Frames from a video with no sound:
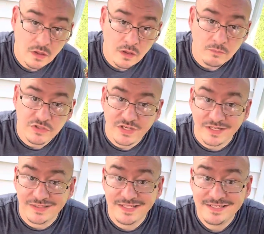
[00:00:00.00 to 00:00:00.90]
But check
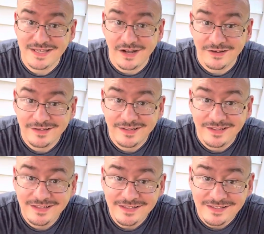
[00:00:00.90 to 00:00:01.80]
this out.
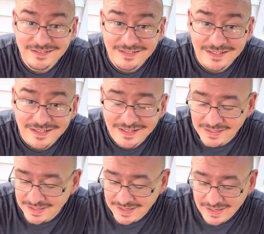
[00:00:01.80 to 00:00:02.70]
This
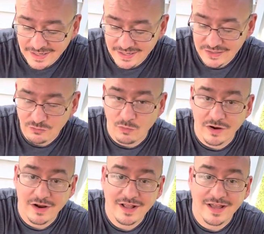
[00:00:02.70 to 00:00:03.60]
is
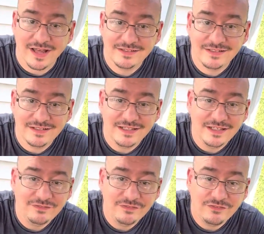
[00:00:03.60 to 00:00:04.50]
where I got the
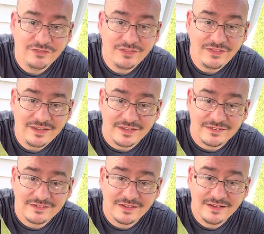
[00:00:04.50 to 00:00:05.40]
leaf for
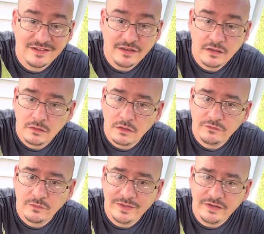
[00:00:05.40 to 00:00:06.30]
this. Look
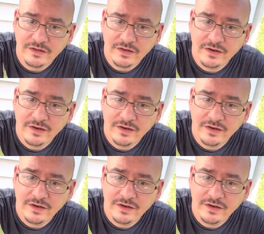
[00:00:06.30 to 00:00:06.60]
familiar?